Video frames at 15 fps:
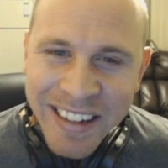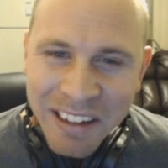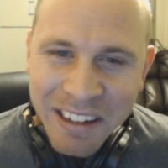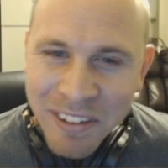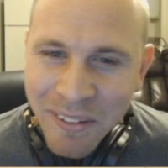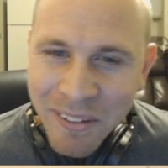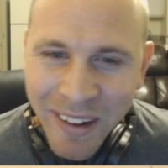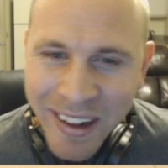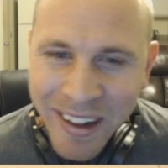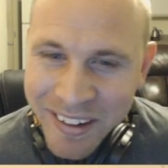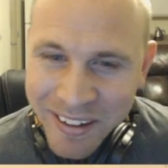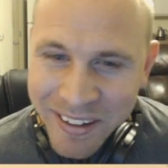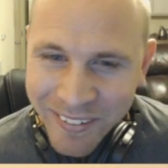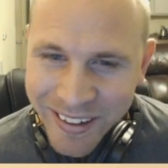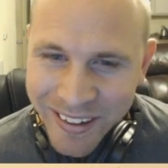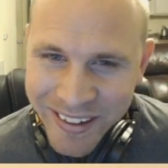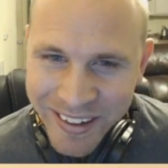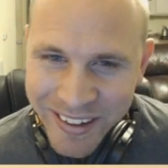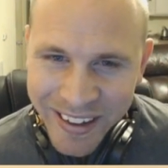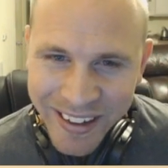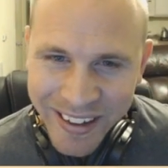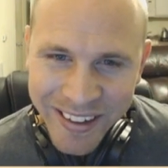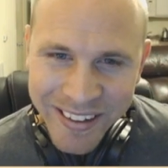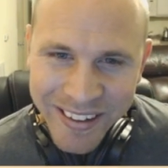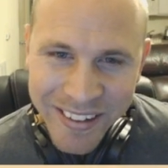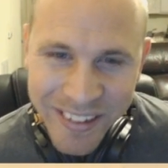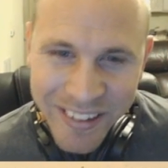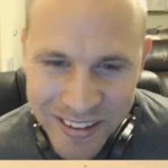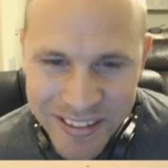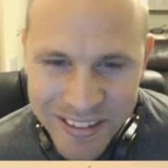for a while anyway.
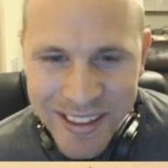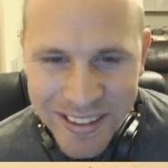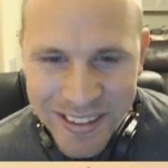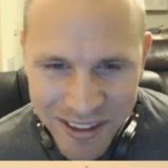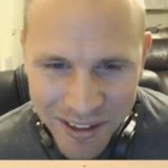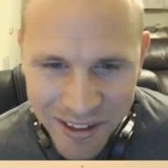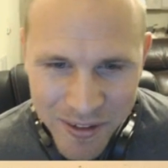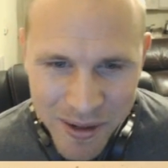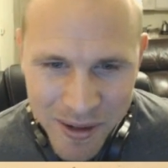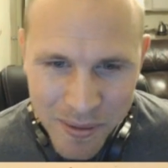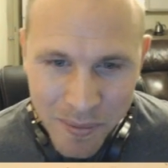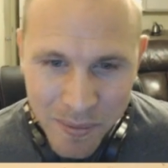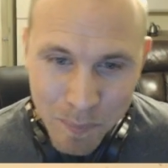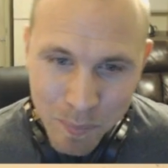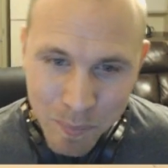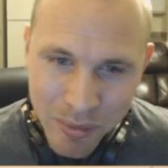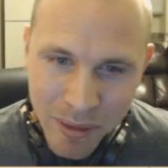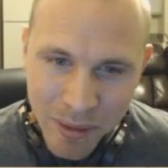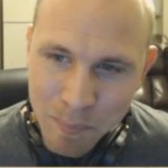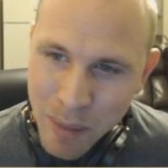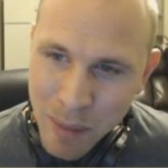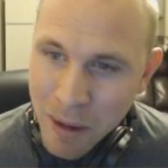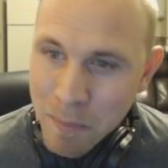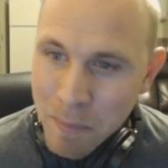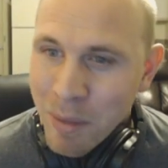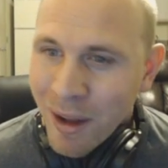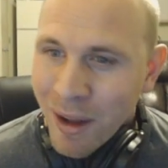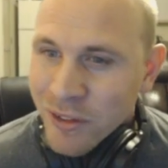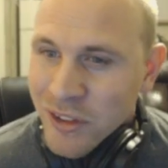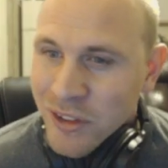She does give you better
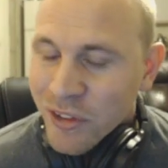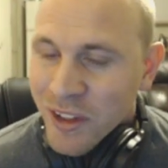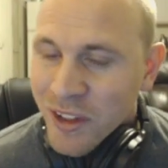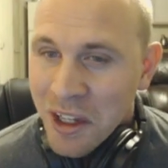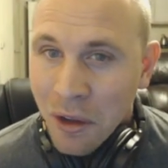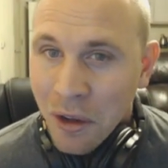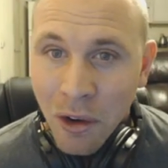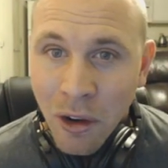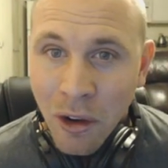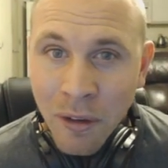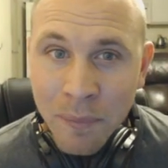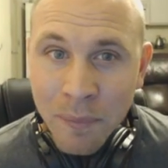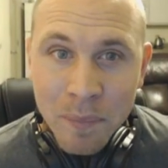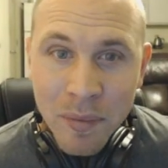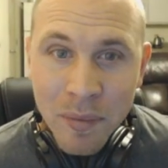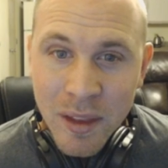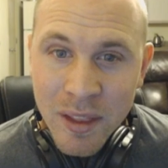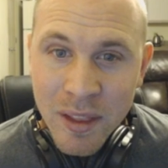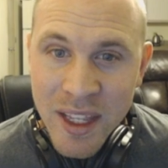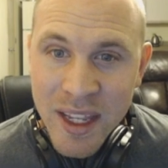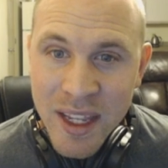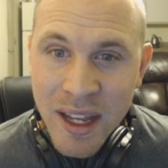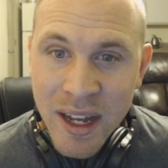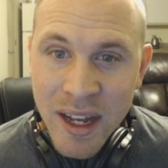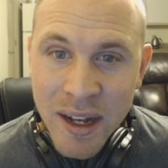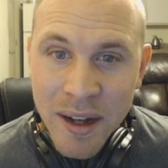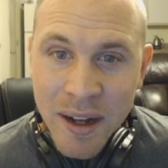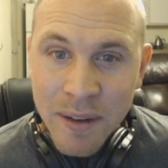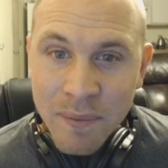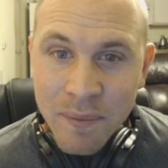buffs for the guild hall.
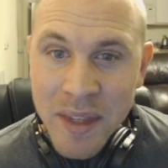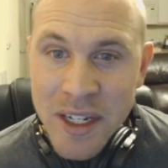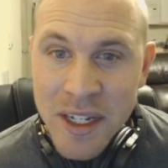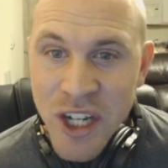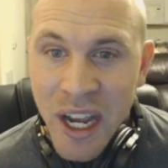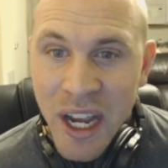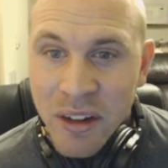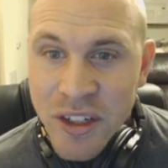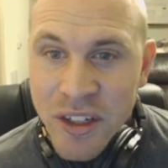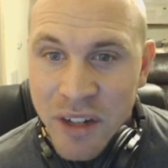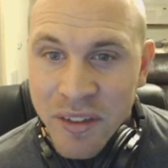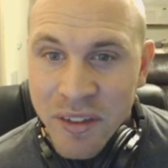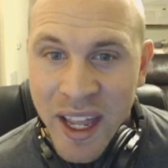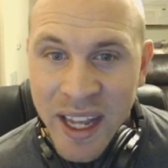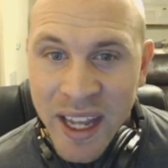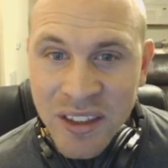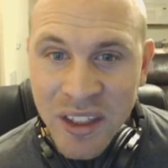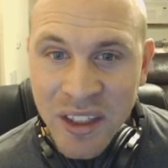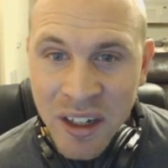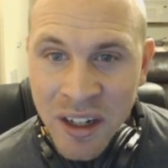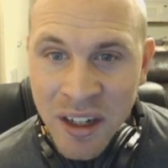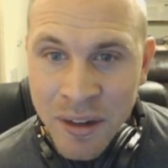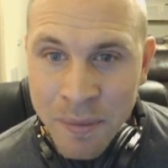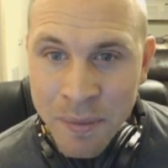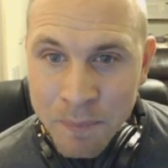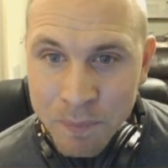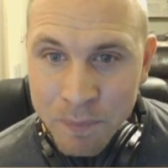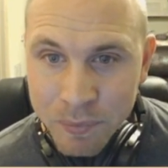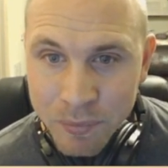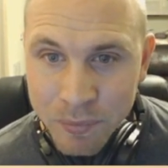The challenge of the hexagon,
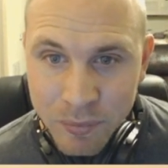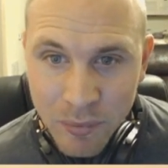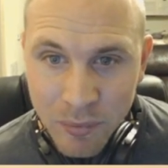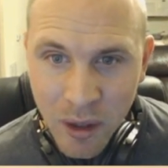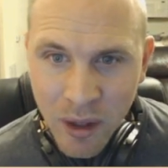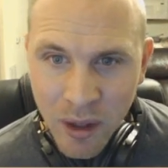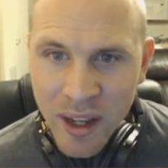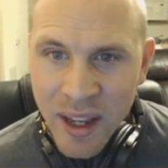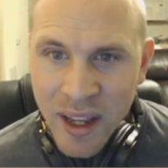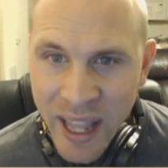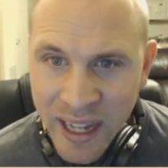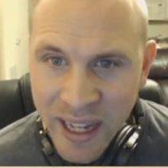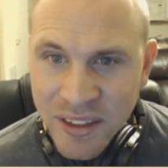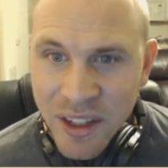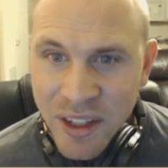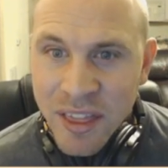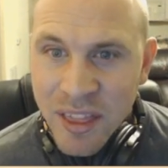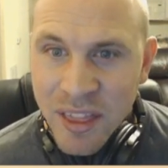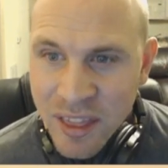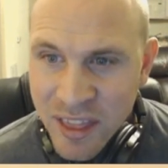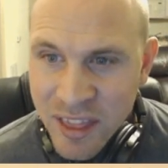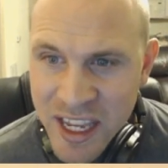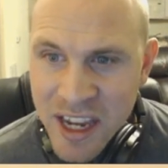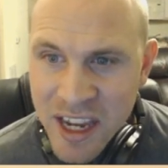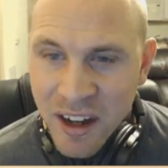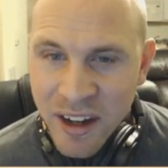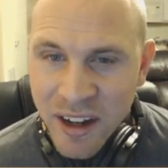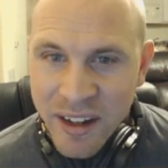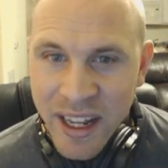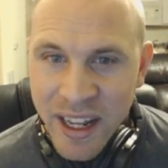
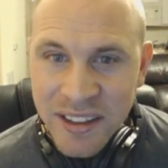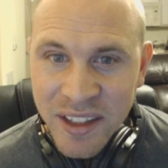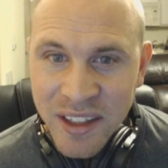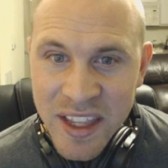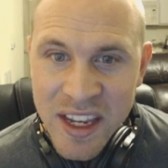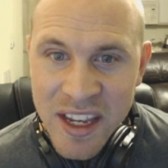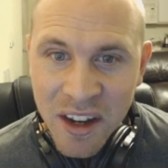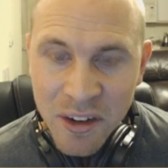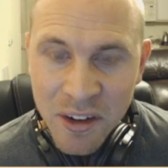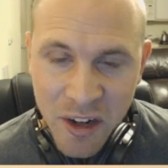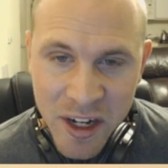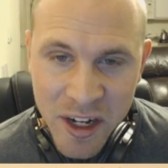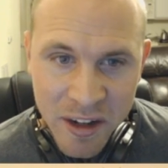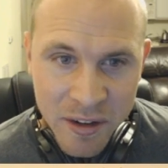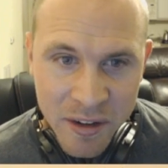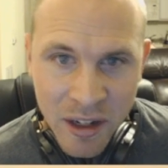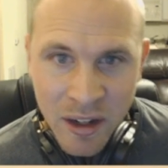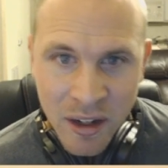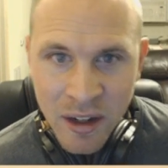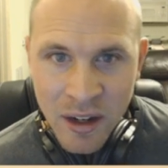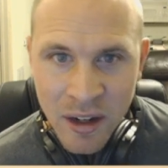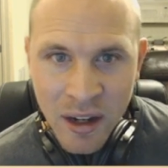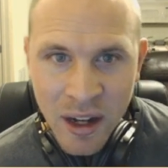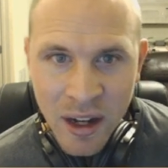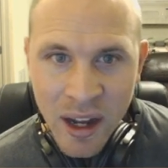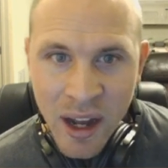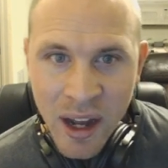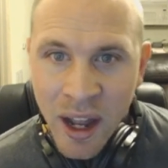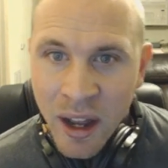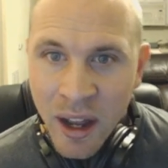hexatheon arena.
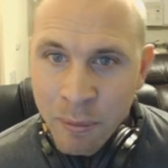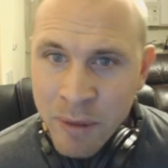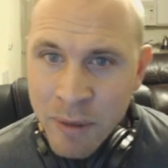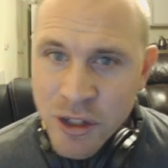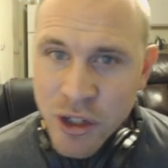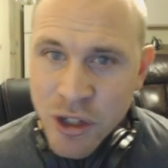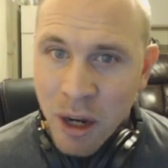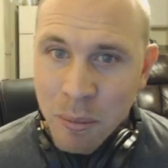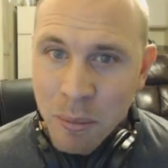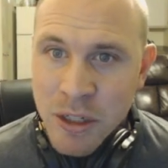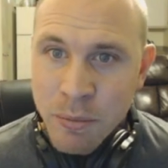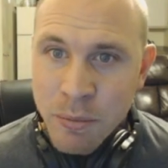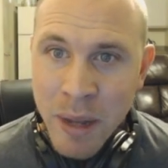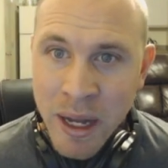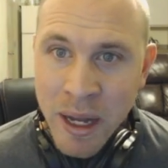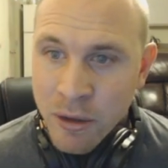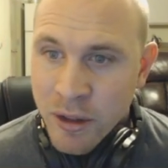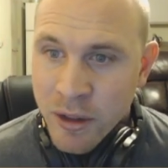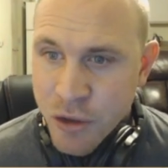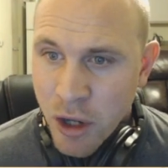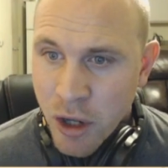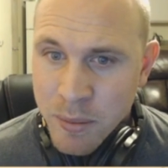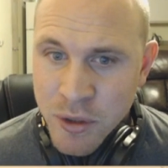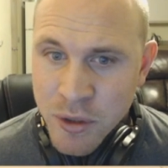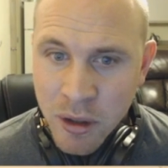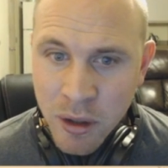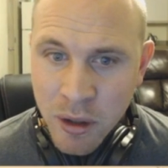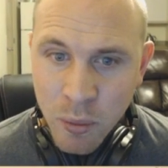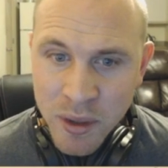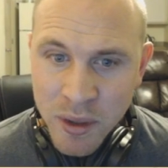I'm not sure how much better the drops
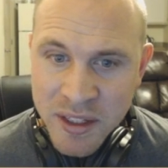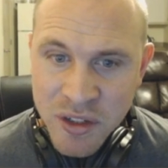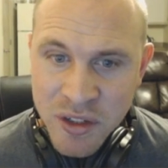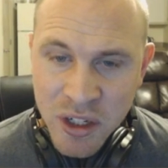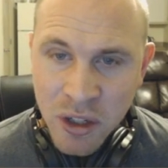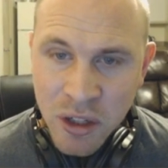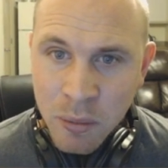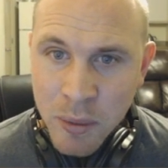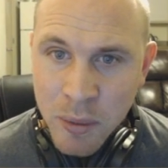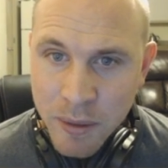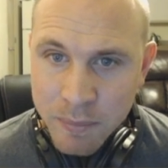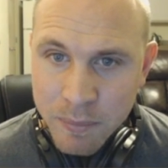are with this skill, but